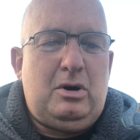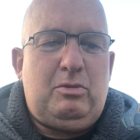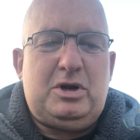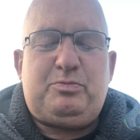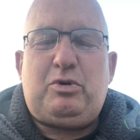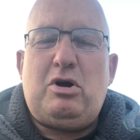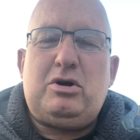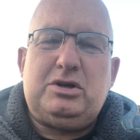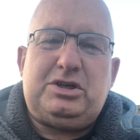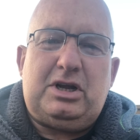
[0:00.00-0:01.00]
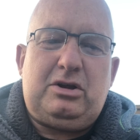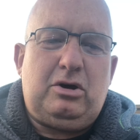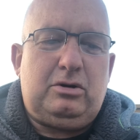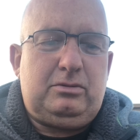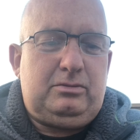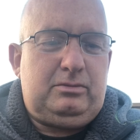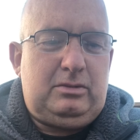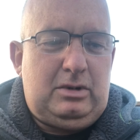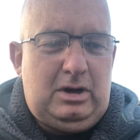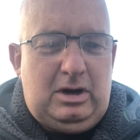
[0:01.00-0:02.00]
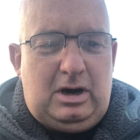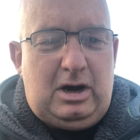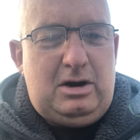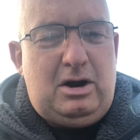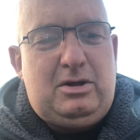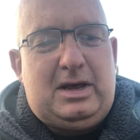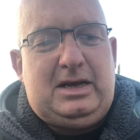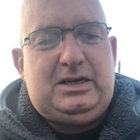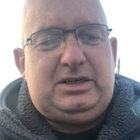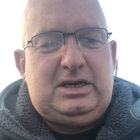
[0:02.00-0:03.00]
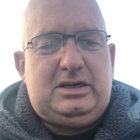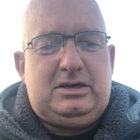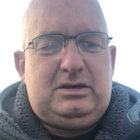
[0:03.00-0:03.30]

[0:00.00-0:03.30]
But it's broken, said Con. I know that, he said.